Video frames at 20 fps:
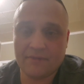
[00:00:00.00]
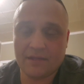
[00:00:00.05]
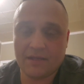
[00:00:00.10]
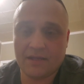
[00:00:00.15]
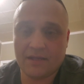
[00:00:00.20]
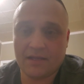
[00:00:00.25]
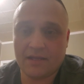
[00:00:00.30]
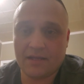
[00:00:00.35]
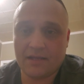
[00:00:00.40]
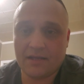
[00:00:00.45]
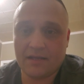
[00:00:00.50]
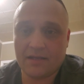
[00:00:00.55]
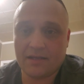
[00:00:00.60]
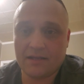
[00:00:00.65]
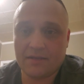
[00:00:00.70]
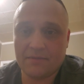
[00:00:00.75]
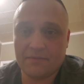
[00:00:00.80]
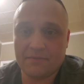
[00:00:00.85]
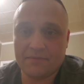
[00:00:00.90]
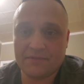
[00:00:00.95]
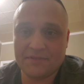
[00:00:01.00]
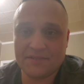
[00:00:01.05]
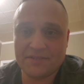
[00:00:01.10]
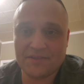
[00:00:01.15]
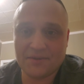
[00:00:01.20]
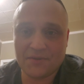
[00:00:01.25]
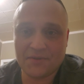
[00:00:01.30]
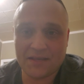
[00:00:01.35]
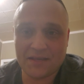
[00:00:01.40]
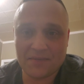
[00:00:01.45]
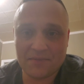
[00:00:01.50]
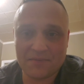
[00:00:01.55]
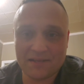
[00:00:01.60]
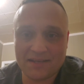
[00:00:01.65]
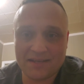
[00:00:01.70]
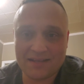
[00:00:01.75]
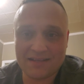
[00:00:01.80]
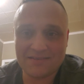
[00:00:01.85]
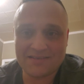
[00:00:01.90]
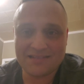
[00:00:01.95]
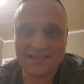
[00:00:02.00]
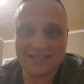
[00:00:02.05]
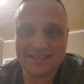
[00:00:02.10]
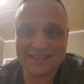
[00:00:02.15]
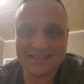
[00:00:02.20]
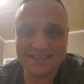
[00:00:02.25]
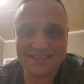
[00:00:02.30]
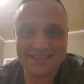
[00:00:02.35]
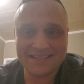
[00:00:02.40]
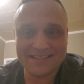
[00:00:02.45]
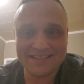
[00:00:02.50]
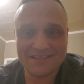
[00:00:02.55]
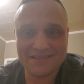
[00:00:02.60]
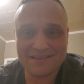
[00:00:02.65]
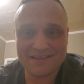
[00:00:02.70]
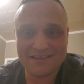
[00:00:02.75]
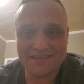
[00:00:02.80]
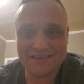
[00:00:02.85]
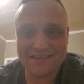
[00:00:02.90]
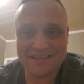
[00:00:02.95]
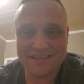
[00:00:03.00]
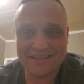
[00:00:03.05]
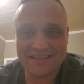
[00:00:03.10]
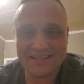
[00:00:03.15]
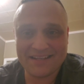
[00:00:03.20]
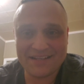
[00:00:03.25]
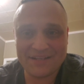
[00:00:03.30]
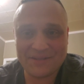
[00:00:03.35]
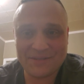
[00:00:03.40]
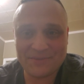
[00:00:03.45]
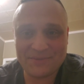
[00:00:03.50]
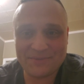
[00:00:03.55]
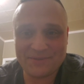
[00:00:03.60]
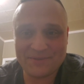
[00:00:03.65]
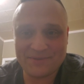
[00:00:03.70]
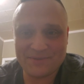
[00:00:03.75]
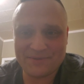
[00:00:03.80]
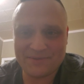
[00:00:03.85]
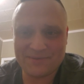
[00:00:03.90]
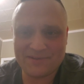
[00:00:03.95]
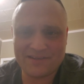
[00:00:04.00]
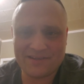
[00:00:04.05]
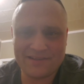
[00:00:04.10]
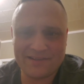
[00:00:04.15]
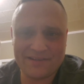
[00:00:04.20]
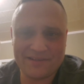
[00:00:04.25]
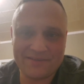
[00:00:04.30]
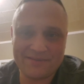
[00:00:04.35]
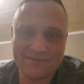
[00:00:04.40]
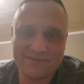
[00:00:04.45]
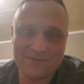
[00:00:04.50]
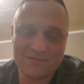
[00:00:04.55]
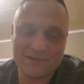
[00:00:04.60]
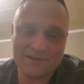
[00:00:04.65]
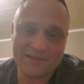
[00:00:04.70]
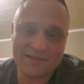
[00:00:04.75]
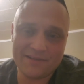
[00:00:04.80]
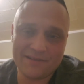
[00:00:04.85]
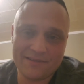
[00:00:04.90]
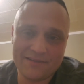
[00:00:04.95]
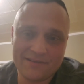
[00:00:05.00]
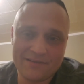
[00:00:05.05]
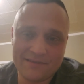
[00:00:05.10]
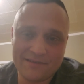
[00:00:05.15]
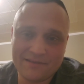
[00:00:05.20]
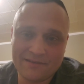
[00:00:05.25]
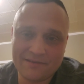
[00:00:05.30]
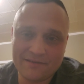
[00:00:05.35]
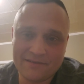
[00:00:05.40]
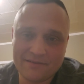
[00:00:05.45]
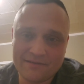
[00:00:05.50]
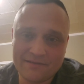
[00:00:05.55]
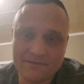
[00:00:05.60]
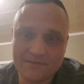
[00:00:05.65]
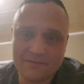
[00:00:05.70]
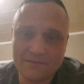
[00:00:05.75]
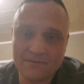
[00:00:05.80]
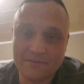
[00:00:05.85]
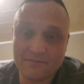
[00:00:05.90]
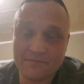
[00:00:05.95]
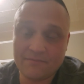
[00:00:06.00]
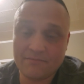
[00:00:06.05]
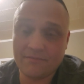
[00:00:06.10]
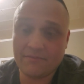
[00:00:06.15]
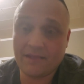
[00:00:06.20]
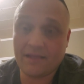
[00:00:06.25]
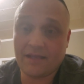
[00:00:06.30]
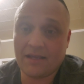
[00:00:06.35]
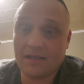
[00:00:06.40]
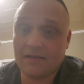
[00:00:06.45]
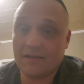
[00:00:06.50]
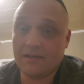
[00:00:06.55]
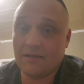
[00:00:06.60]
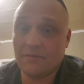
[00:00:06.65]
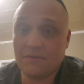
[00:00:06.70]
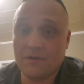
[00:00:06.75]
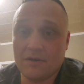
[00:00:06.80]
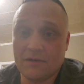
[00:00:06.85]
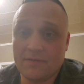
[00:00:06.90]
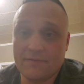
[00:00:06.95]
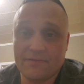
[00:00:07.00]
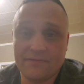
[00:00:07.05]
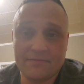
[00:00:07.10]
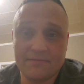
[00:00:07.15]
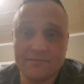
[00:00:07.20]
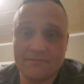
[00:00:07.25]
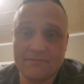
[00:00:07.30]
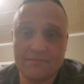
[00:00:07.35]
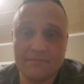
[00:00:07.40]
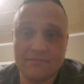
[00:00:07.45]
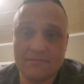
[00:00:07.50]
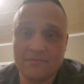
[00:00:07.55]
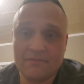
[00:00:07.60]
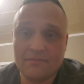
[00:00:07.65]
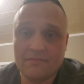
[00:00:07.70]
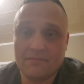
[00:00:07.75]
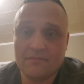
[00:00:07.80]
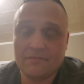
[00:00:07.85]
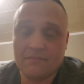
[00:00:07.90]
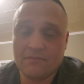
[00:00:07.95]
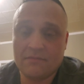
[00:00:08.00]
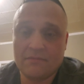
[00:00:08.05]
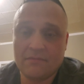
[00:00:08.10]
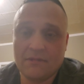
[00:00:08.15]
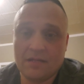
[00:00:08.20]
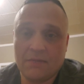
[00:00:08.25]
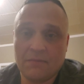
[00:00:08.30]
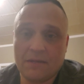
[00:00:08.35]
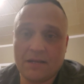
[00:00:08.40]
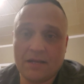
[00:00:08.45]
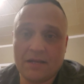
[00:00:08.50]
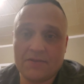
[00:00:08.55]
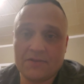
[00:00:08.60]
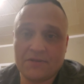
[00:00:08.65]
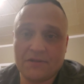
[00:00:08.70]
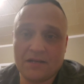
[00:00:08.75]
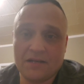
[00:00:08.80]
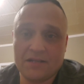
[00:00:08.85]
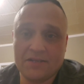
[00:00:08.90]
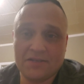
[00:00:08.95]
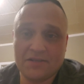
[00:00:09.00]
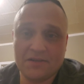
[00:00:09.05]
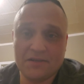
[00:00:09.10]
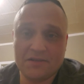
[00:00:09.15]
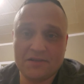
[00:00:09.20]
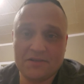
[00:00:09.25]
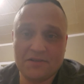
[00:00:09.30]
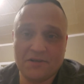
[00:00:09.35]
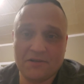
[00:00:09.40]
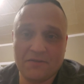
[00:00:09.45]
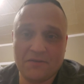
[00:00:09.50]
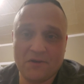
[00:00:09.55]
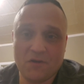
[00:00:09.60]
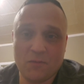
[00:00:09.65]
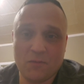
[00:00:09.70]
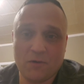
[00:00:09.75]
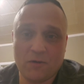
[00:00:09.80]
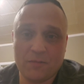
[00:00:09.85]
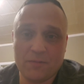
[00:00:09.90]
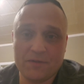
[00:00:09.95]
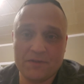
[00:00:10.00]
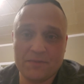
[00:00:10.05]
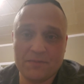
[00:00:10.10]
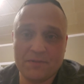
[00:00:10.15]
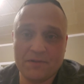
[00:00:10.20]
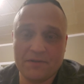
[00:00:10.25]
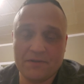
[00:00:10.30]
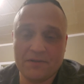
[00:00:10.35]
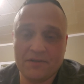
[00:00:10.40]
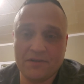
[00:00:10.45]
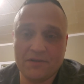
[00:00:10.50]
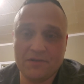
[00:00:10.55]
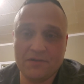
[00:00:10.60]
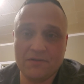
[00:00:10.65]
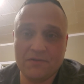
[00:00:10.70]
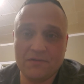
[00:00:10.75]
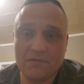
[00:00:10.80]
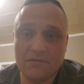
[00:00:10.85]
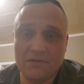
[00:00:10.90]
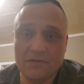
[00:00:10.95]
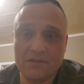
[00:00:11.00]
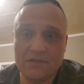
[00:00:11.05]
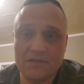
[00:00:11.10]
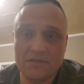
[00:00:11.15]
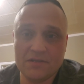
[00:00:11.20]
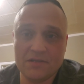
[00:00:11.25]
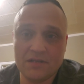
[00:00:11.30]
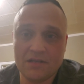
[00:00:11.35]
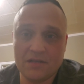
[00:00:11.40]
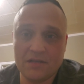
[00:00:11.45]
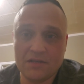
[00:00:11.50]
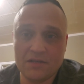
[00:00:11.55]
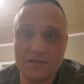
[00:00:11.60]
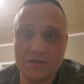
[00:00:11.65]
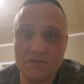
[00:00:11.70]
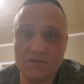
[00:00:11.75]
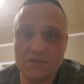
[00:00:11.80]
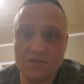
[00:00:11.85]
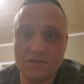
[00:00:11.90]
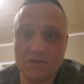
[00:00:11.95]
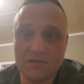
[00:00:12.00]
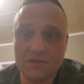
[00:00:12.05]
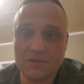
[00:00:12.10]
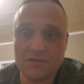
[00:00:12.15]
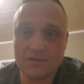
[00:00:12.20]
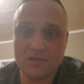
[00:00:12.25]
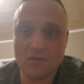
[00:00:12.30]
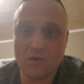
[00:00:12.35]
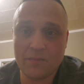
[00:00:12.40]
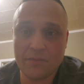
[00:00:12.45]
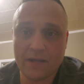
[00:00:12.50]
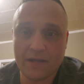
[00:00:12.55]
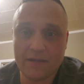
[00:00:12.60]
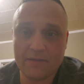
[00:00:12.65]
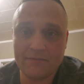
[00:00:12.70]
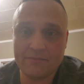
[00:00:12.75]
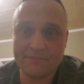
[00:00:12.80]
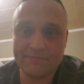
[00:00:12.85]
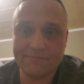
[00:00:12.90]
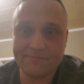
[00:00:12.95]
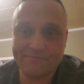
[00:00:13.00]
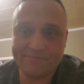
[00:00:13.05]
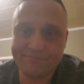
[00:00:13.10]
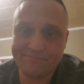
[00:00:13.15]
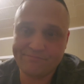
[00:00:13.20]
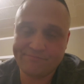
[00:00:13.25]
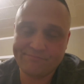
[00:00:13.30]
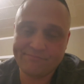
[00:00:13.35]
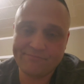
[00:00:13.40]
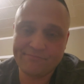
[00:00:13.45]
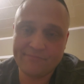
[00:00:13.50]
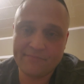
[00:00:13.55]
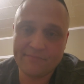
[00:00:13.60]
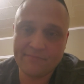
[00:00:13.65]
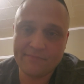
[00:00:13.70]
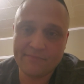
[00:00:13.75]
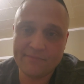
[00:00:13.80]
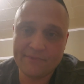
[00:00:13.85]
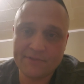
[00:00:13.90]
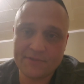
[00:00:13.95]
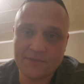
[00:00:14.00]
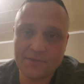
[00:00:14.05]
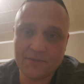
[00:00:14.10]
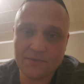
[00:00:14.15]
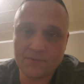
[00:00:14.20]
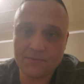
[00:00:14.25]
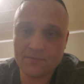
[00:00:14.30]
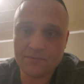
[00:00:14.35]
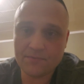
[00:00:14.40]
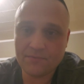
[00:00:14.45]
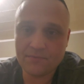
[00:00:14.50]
and just so they can be clout chasing, just trying to they can get a little bit of notoriety for what I got them off. I mean, it's going to serve no purpose, but you can just use you as a doormat. So,